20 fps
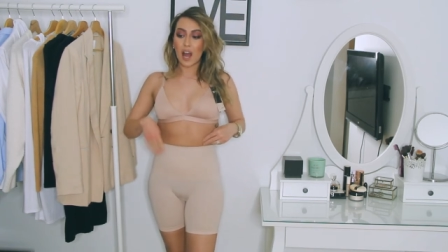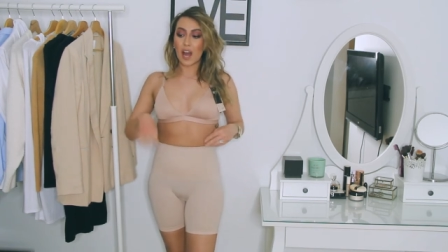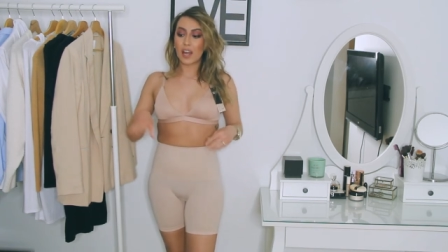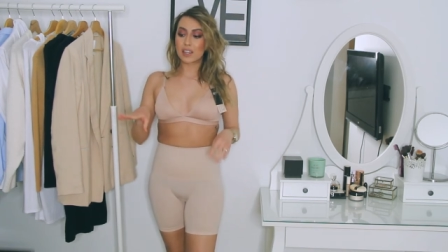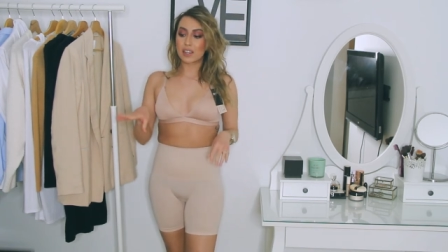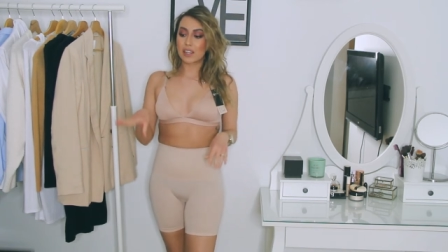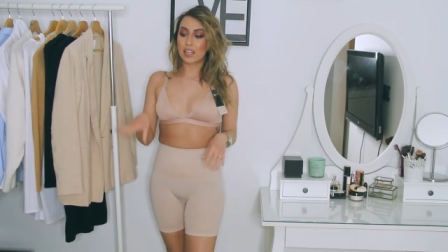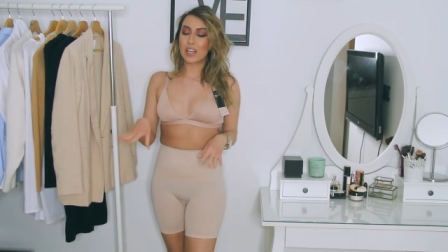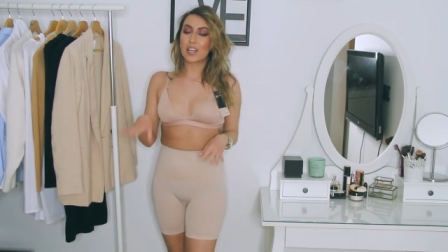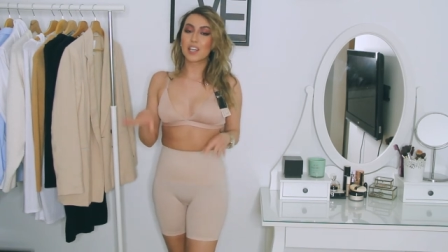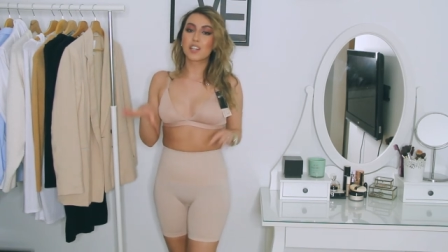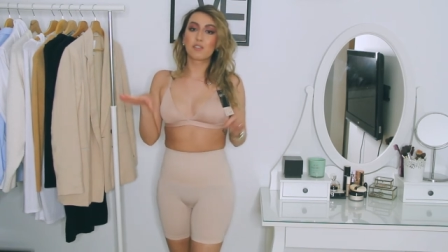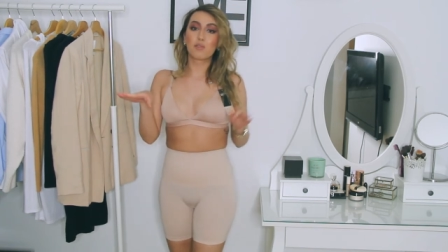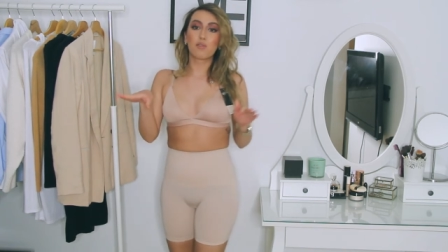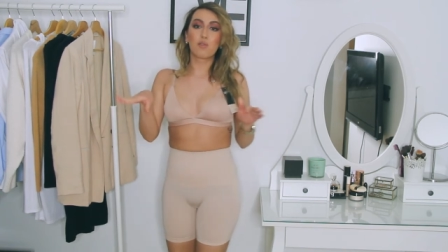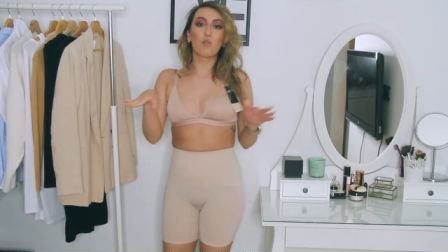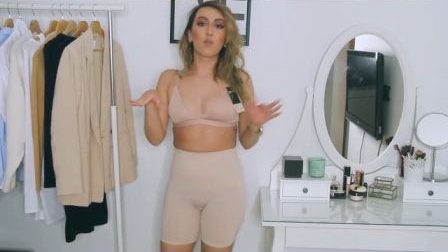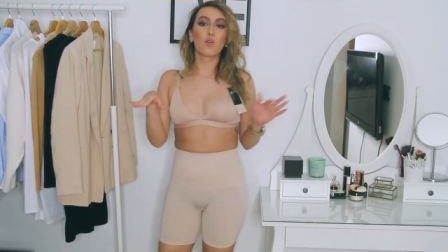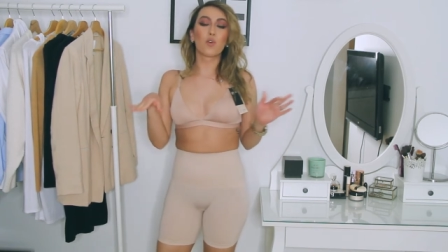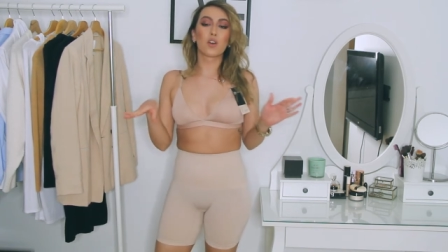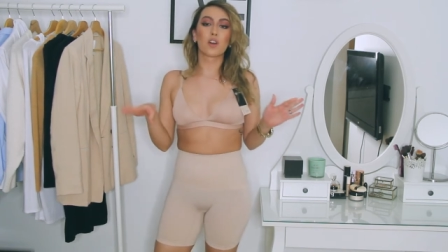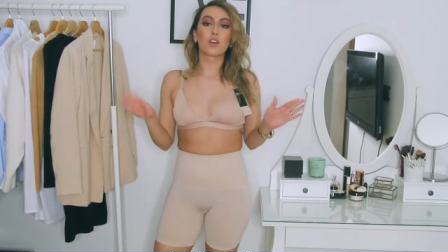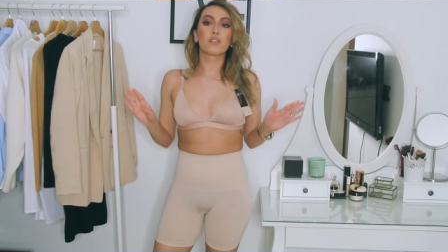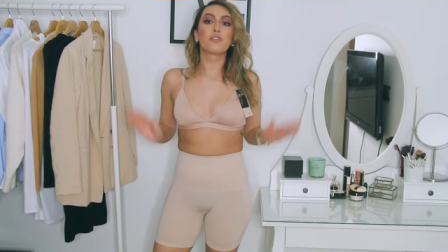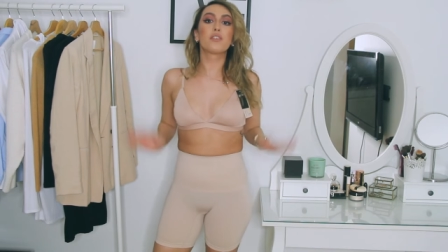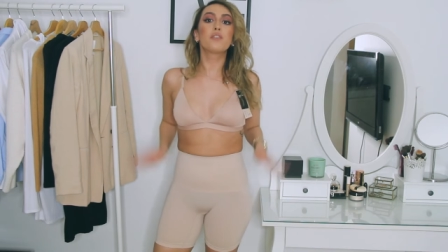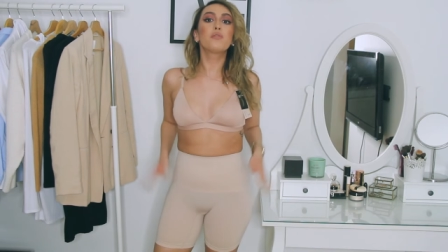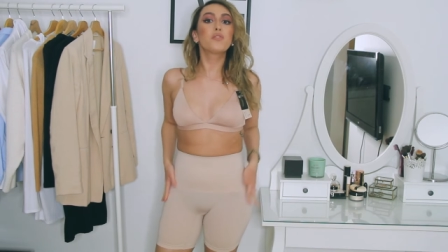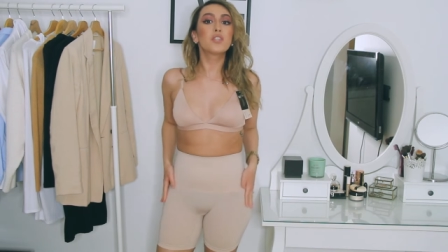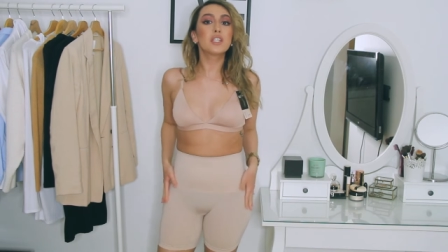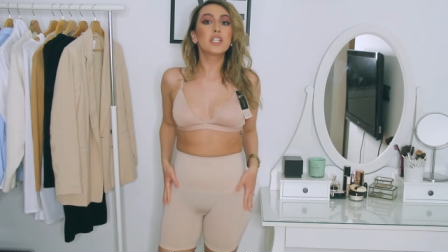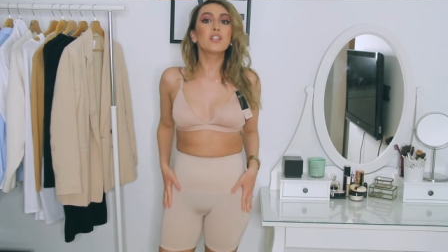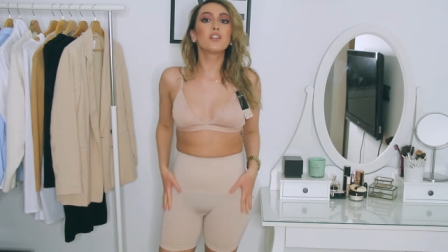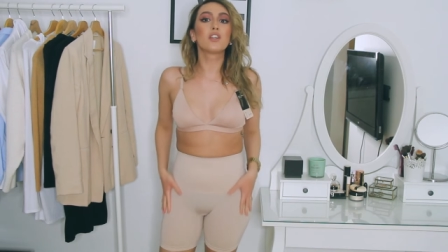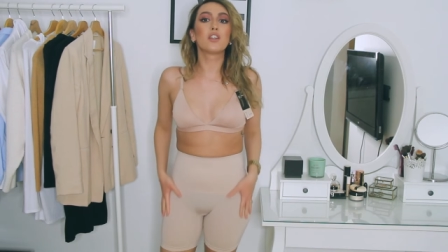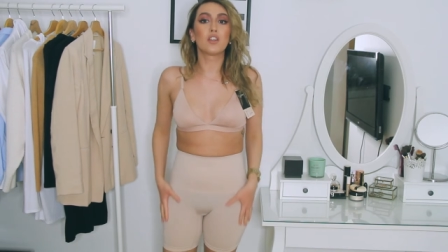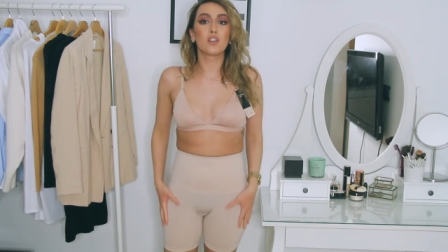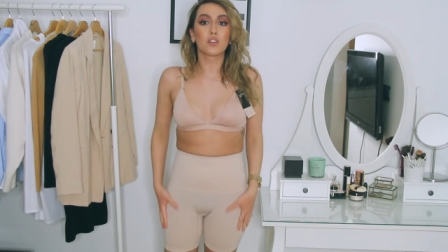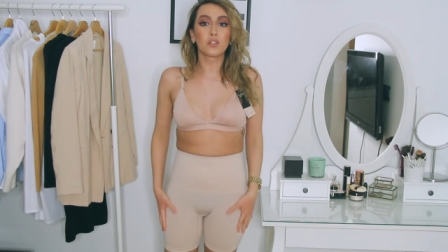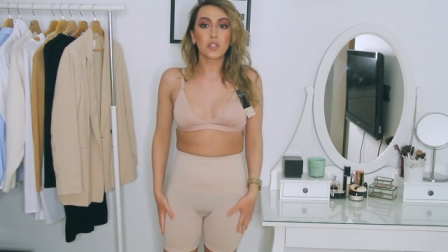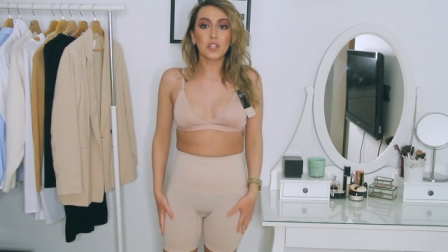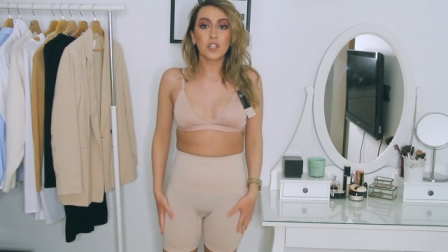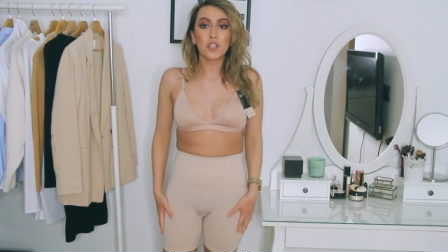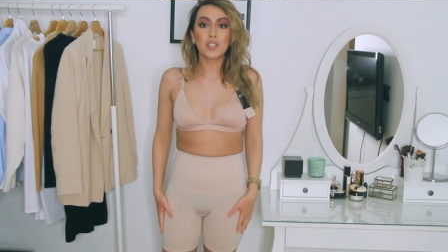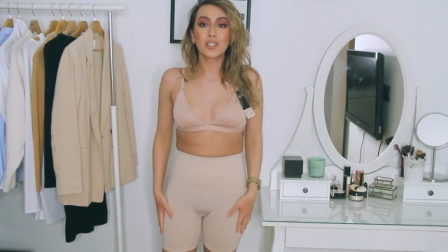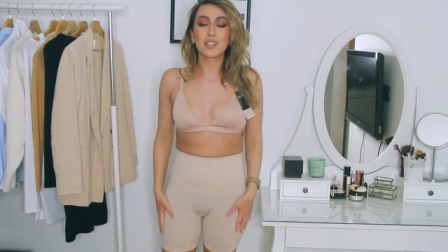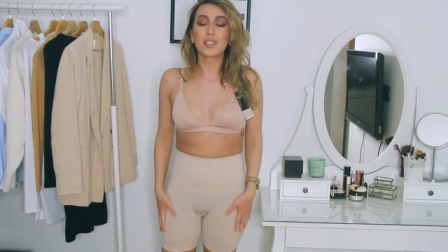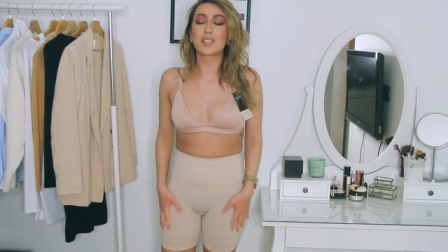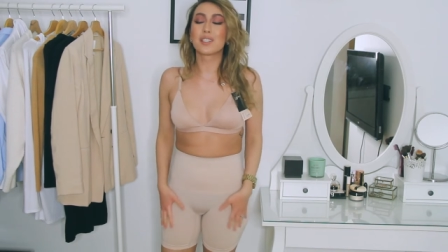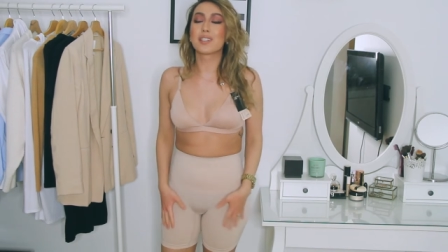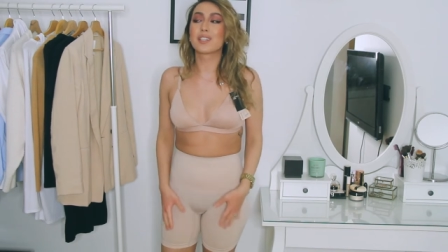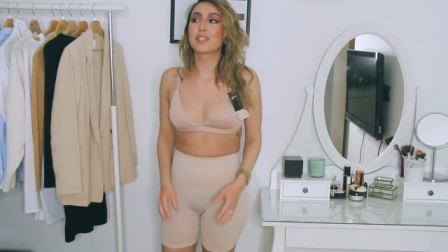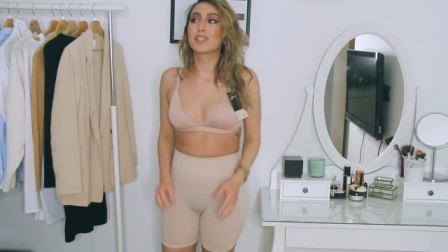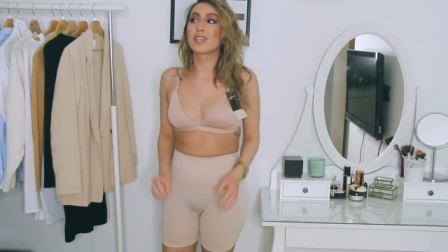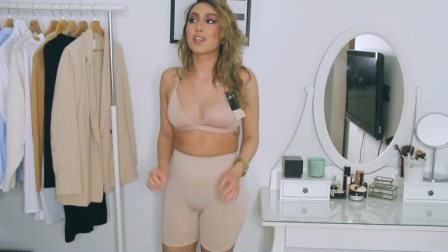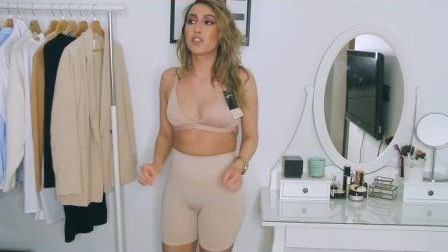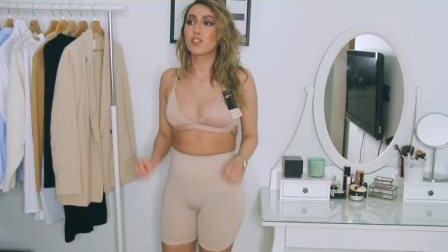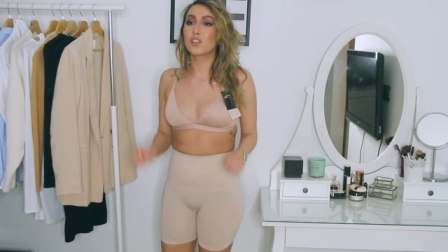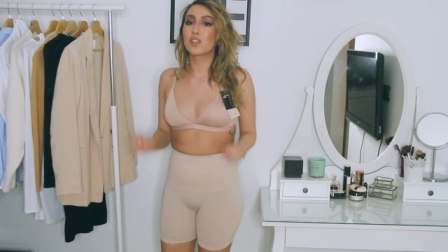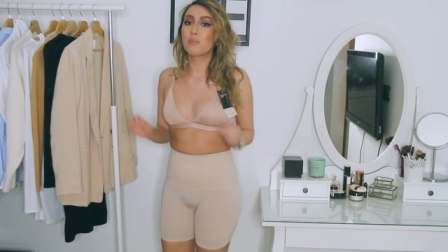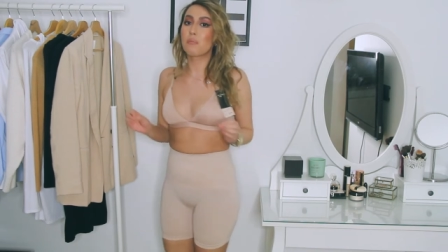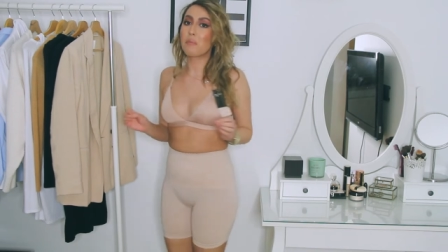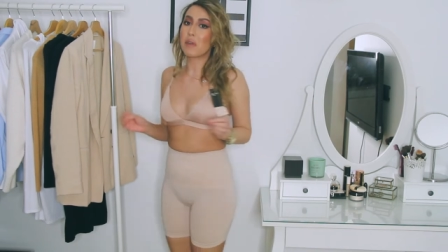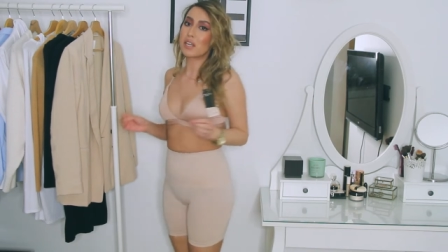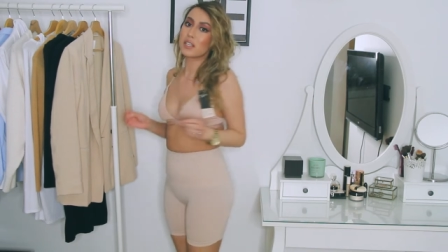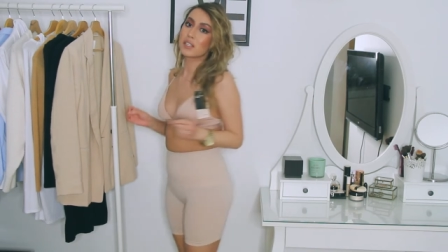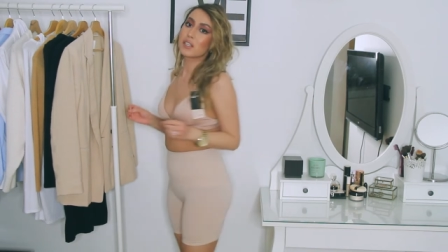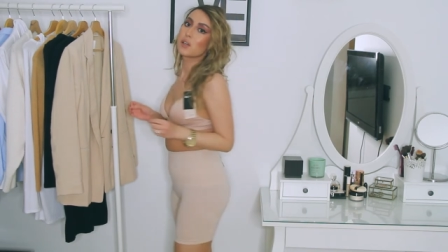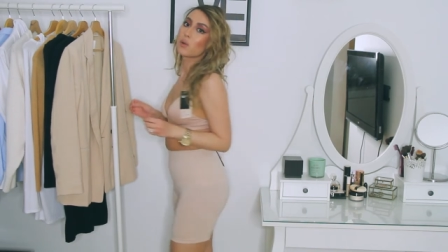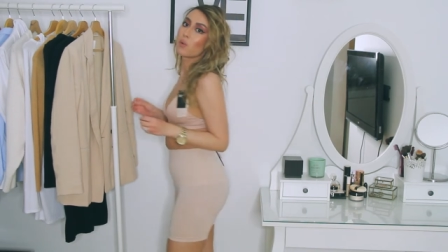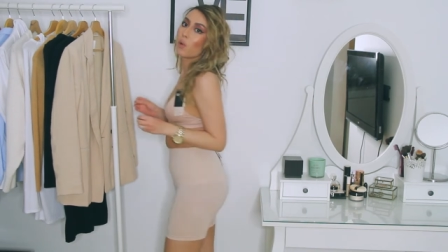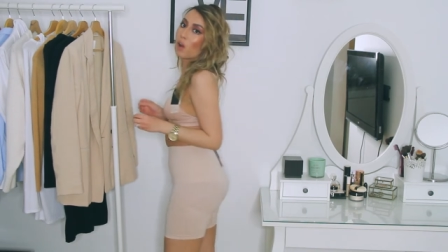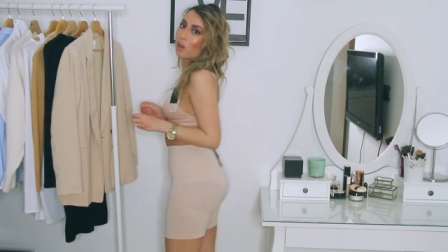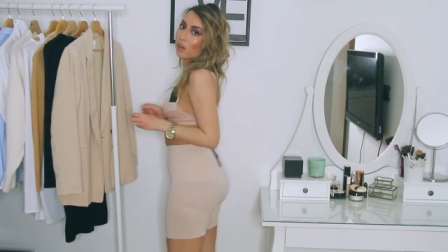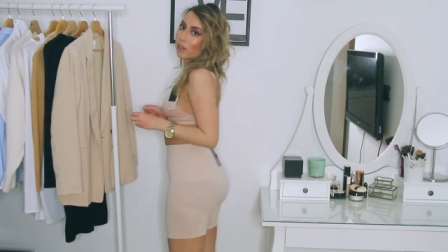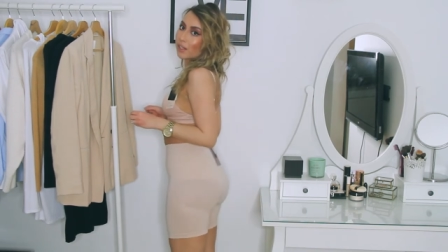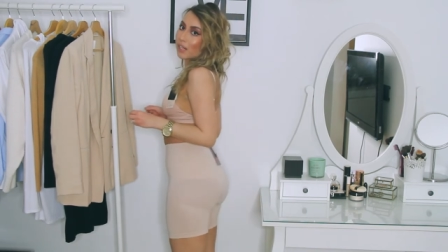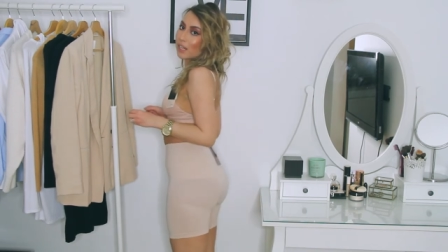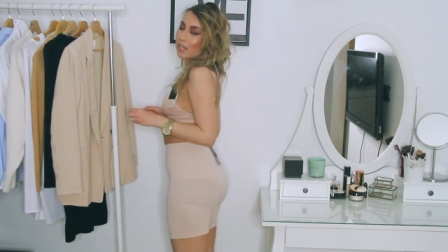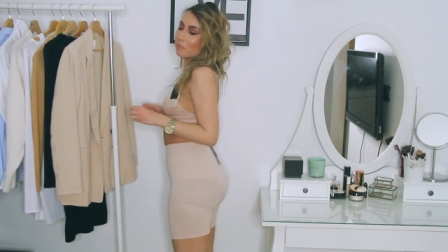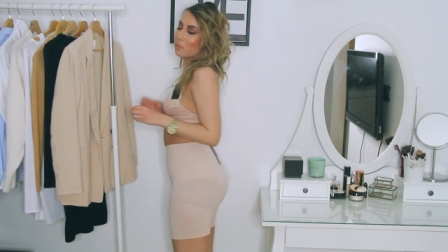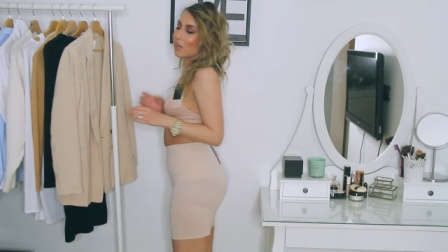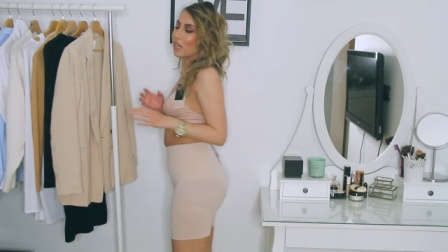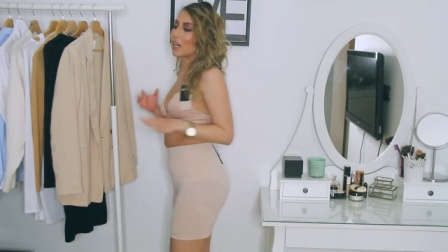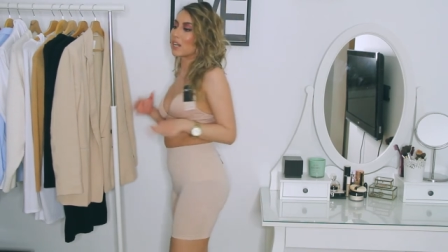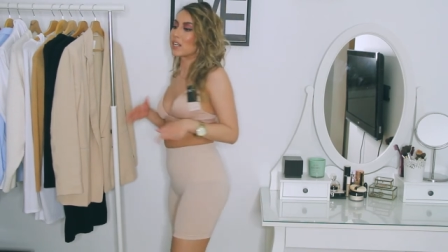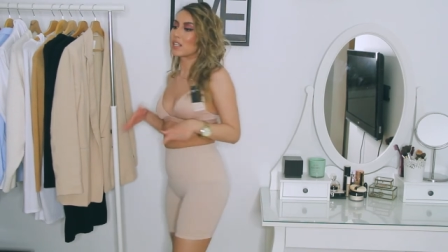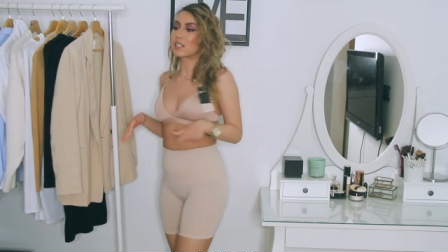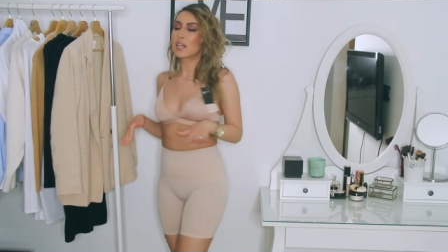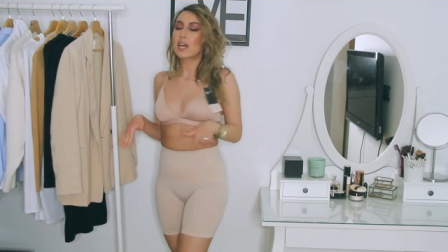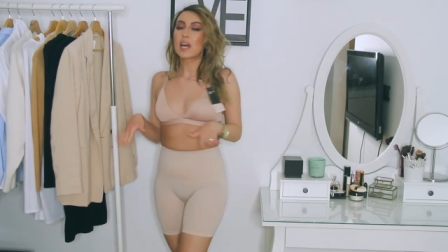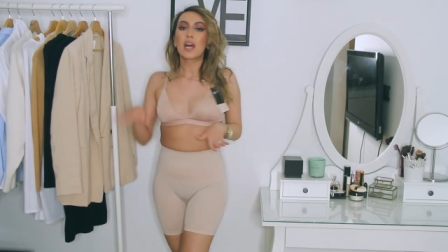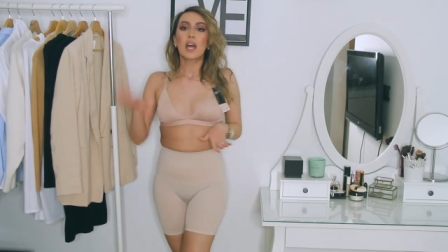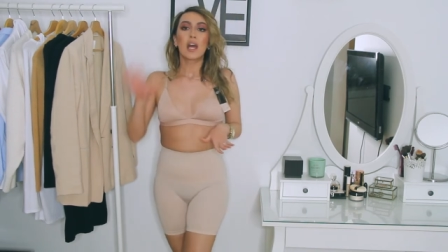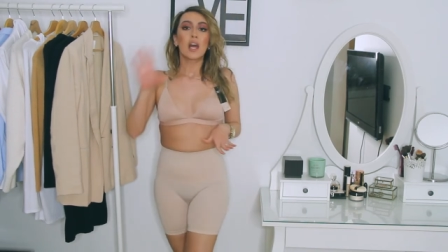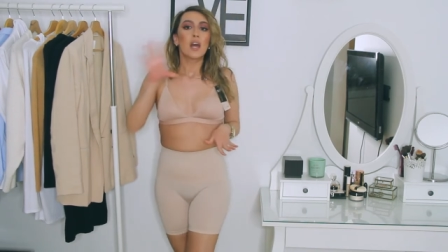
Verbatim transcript: I think for 15 euros, this is such an amazing quality because